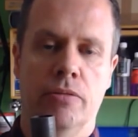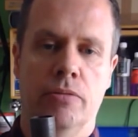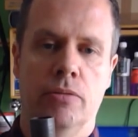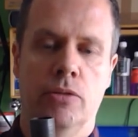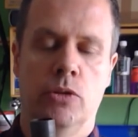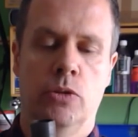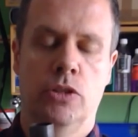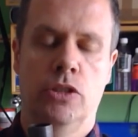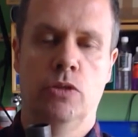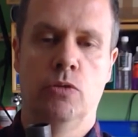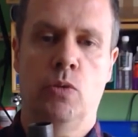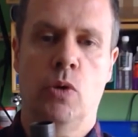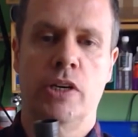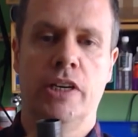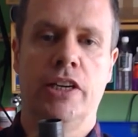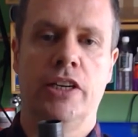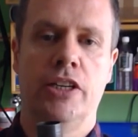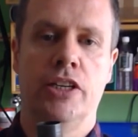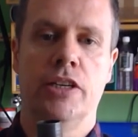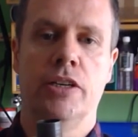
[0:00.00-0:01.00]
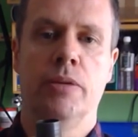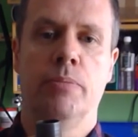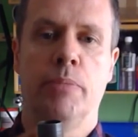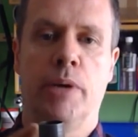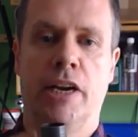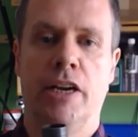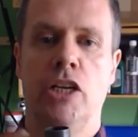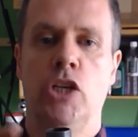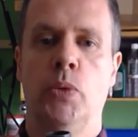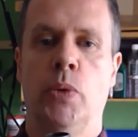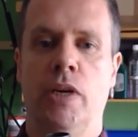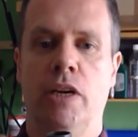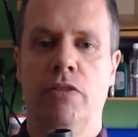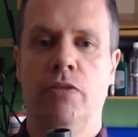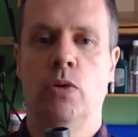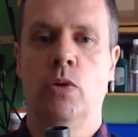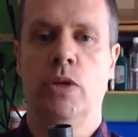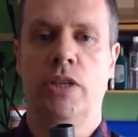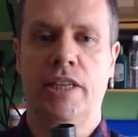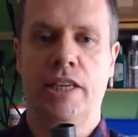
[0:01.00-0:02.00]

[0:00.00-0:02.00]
So it's a 1 inch by 24